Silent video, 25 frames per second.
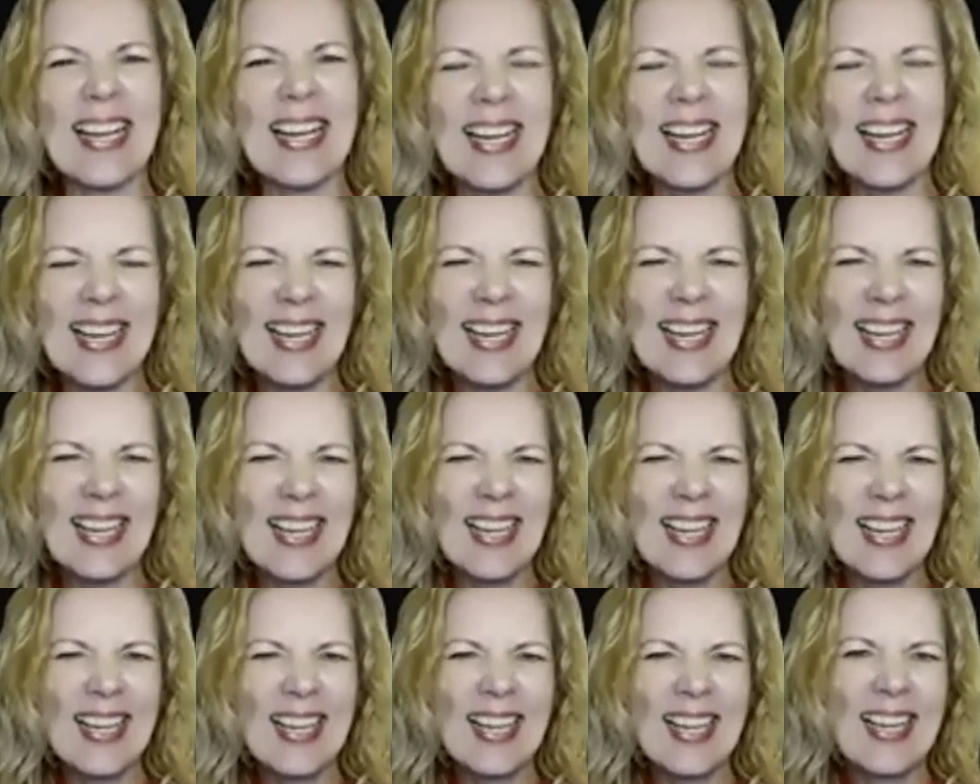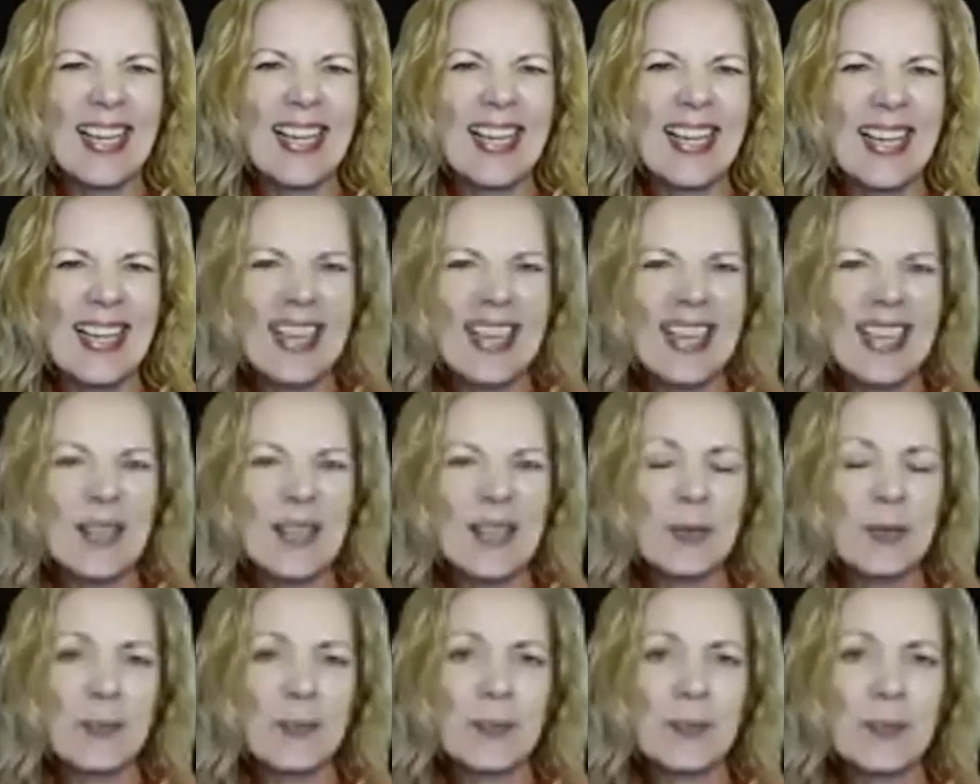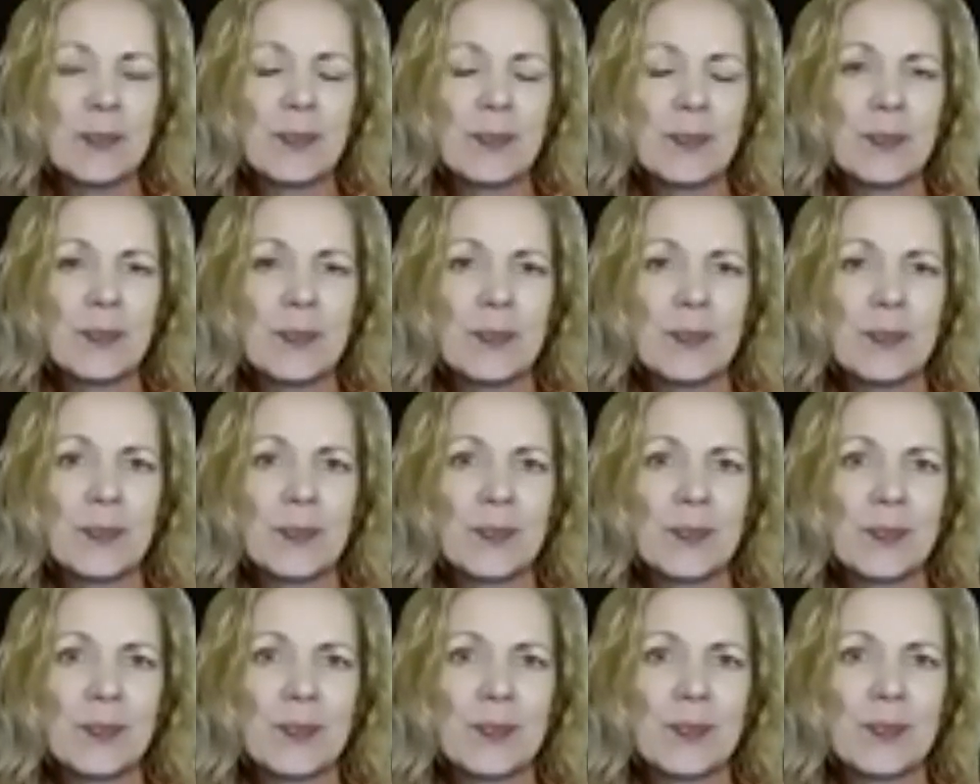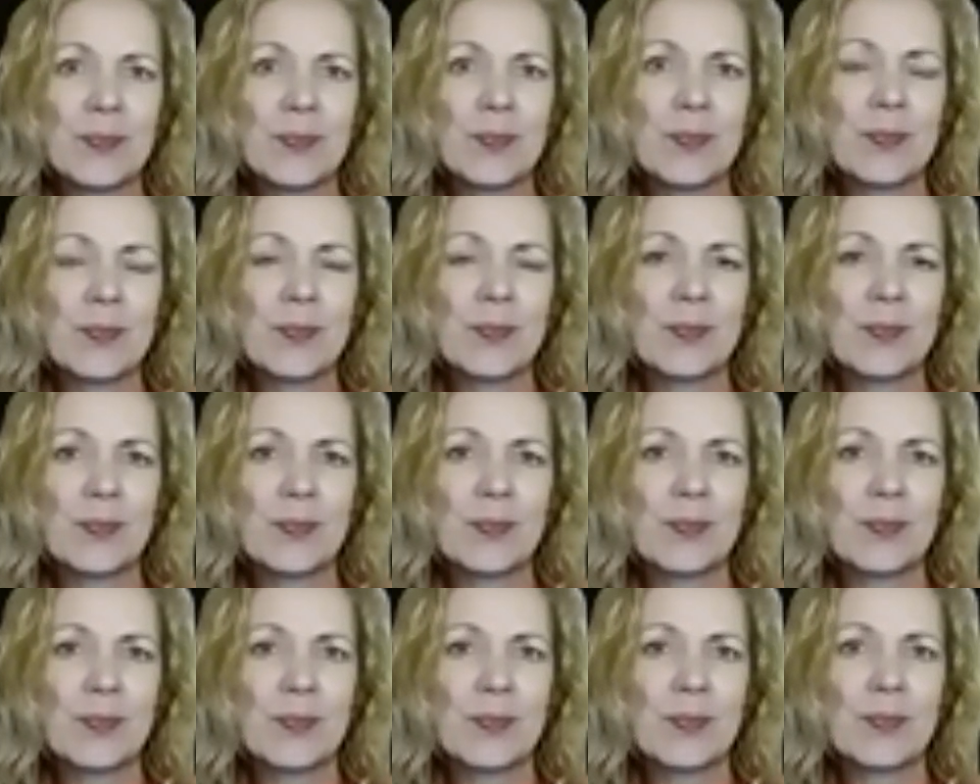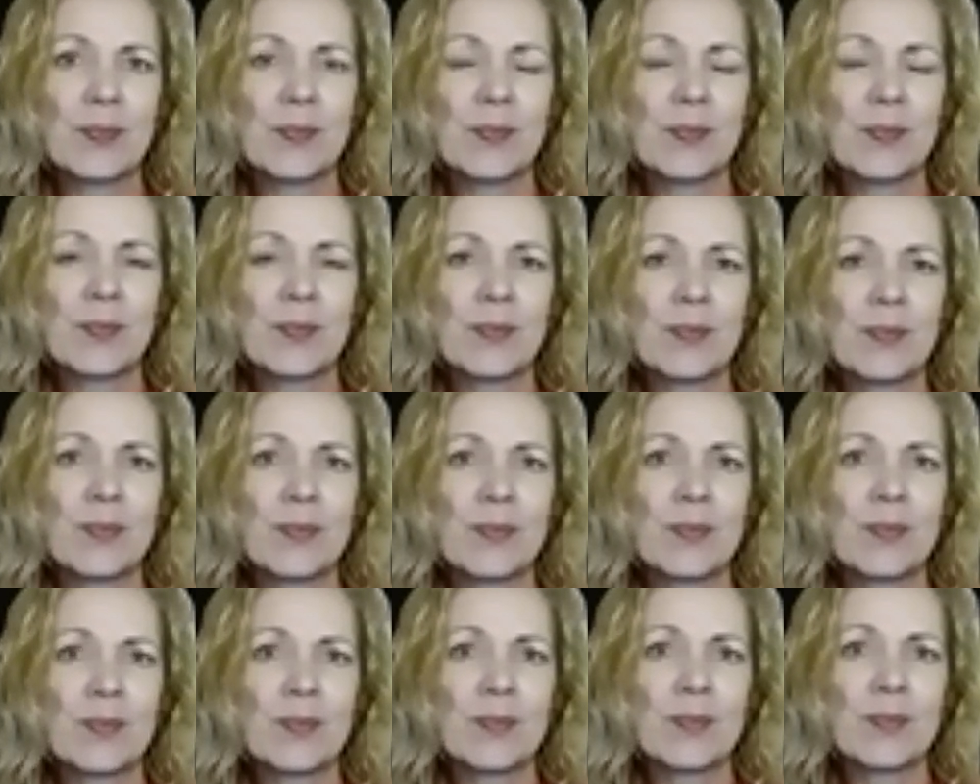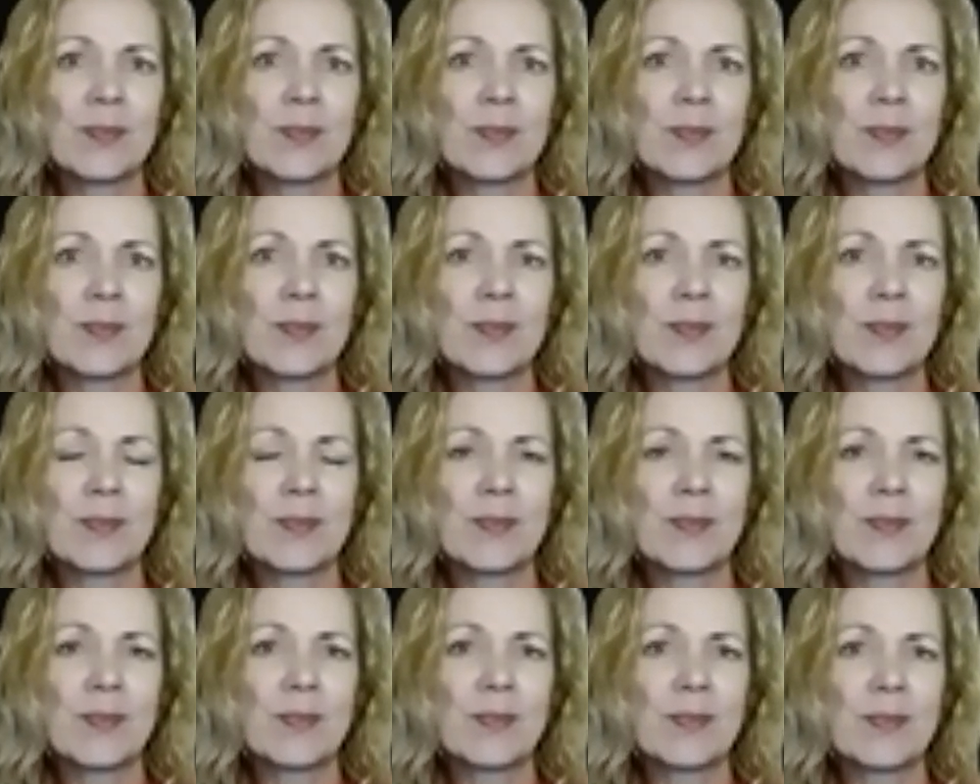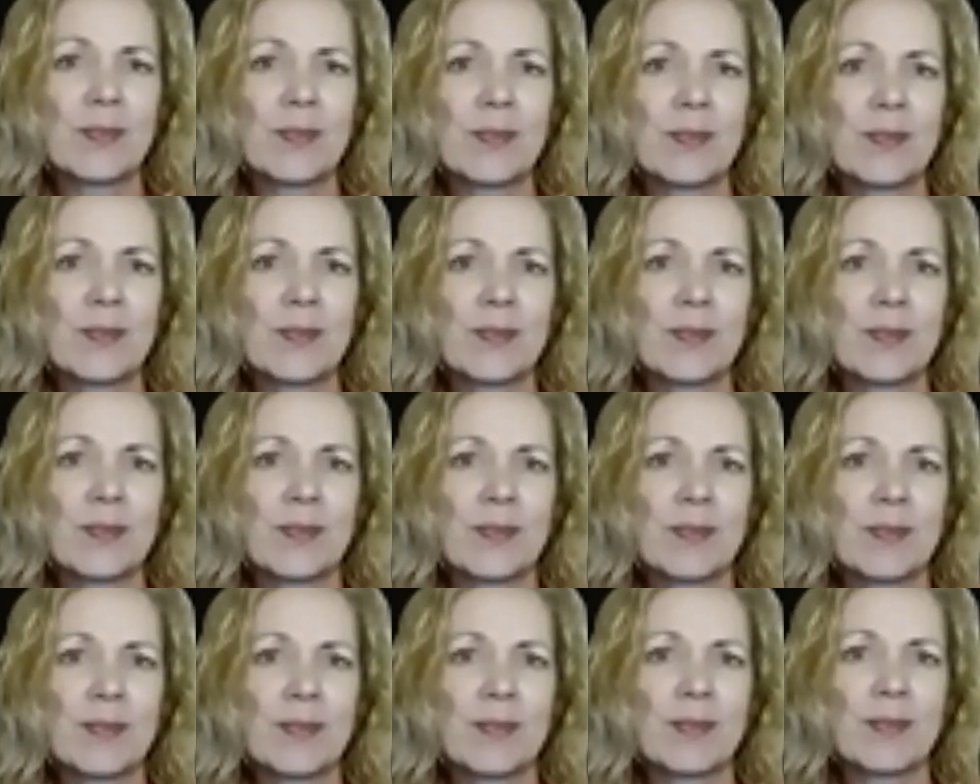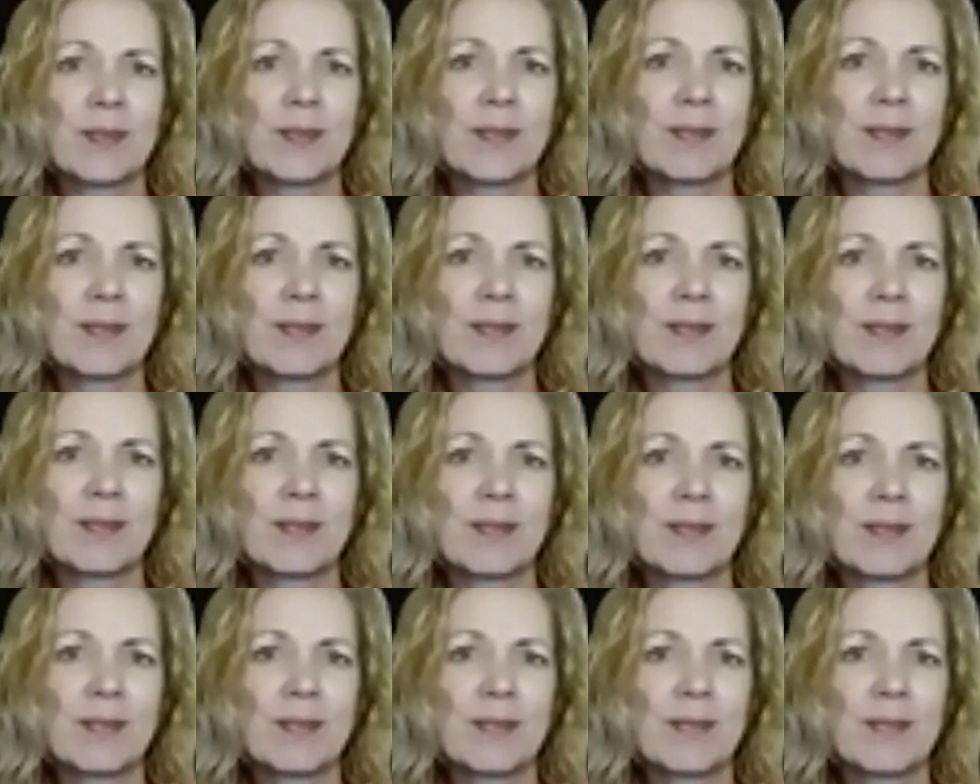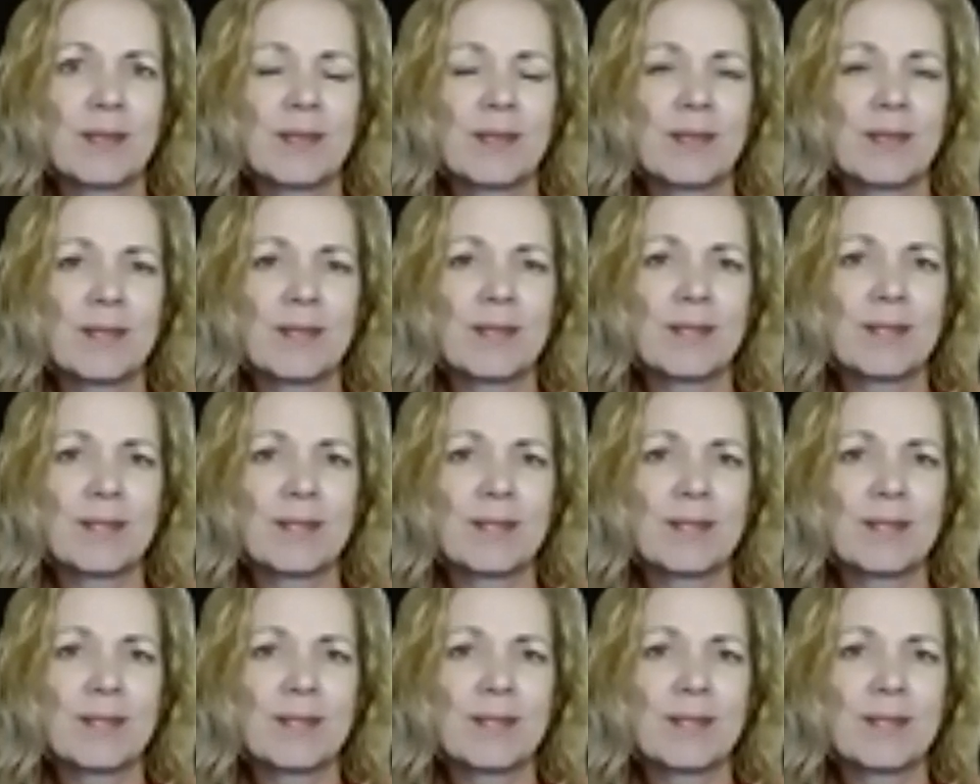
No words are spoken by the person on screen.